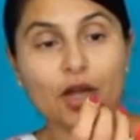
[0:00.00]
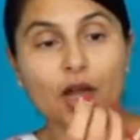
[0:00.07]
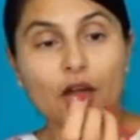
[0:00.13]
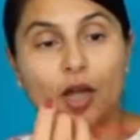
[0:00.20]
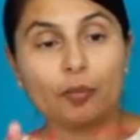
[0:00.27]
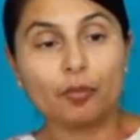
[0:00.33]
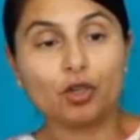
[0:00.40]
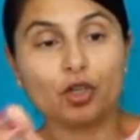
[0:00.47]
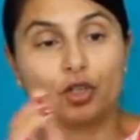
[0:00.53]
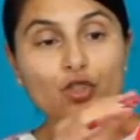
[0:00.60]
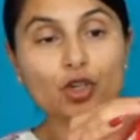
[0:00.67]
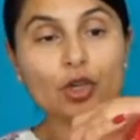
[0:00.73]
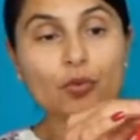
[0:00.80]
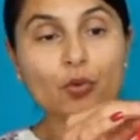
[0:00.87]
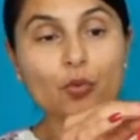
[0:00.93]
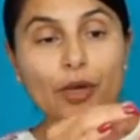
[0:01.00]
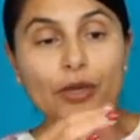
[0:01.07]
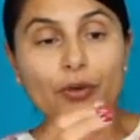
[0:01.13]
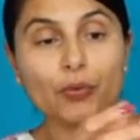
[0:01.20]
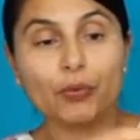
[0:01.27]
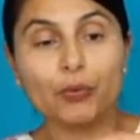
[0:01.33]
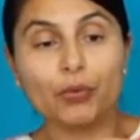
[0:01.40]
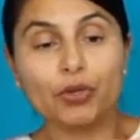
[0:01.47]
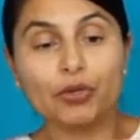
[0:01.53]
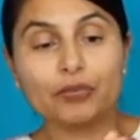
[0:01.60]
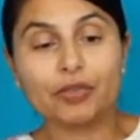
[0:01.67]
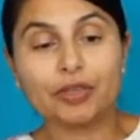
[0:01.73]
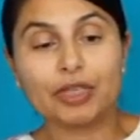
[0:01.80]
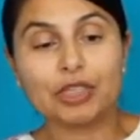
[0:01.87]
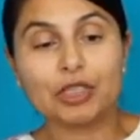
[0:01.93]
I'm going to trim away all of
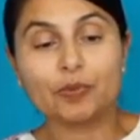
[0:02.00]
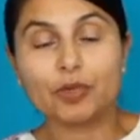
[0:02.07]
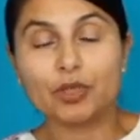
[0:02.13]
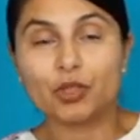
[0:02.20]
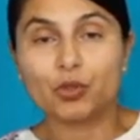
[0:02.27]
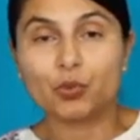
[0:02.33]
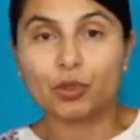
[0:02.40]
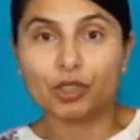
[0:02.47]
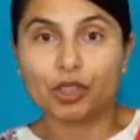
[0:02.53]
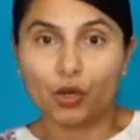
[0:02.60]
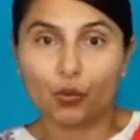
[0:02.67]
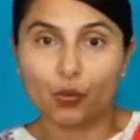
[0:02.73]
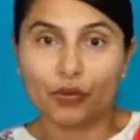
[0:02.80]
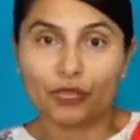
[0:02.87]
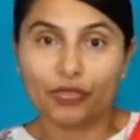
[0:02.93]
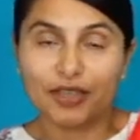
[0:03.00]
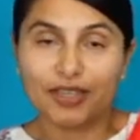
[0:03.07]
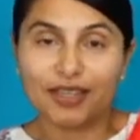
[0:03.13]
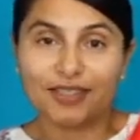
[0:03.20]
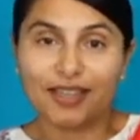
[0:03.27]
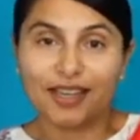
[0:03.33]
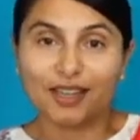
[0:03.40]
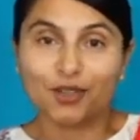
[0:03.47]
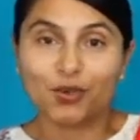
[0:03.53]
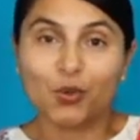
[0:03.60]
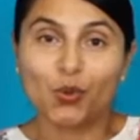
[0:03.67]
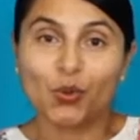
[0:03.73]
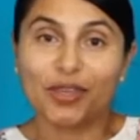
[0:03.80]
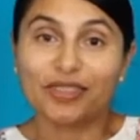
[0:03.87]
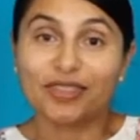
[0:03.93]
these because we don't want these getting
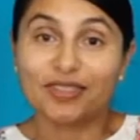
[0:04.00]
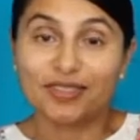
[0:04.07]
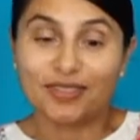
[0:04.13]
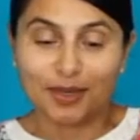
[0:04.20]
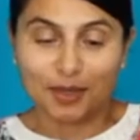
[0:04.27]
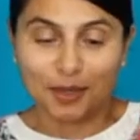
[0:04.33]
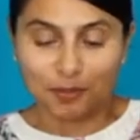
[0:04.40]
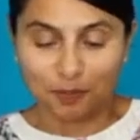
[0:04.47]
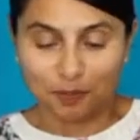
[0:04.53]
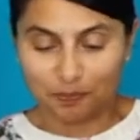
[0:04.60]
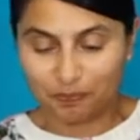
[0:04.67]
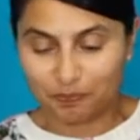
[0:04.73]
caught in the seam.